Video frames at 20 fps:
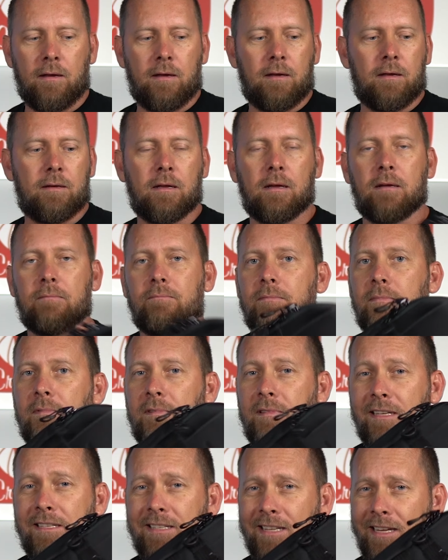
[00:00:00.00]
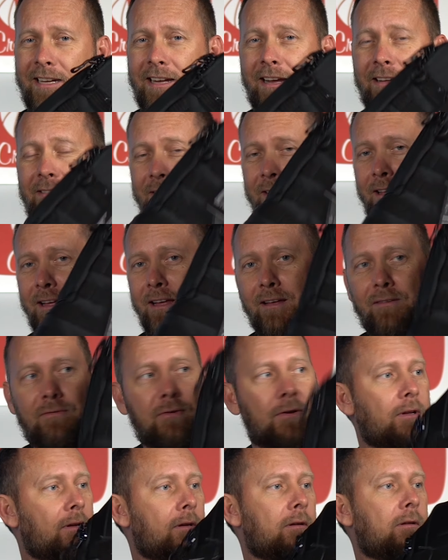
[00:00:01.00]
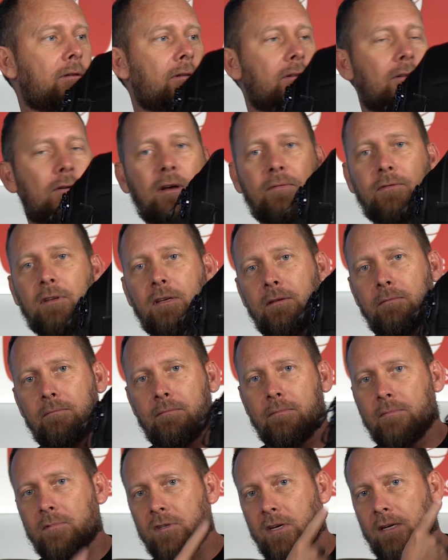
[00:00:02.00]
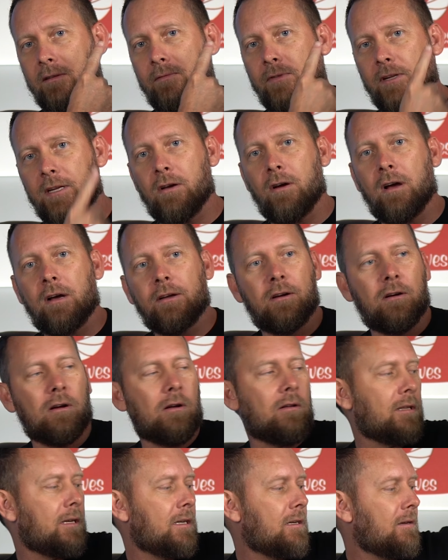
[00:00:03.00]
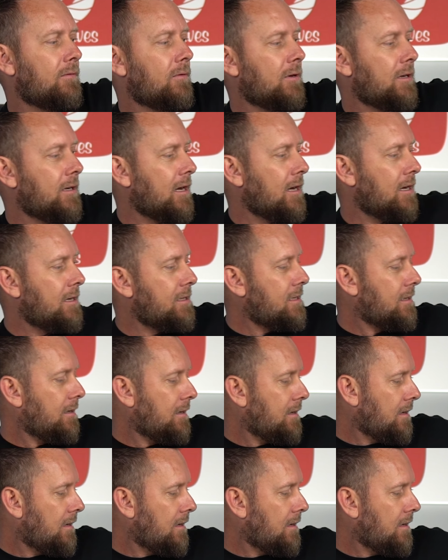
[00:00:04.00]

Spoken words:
And this thing I love. You'll have to check the video out here. I'll link it for you guys.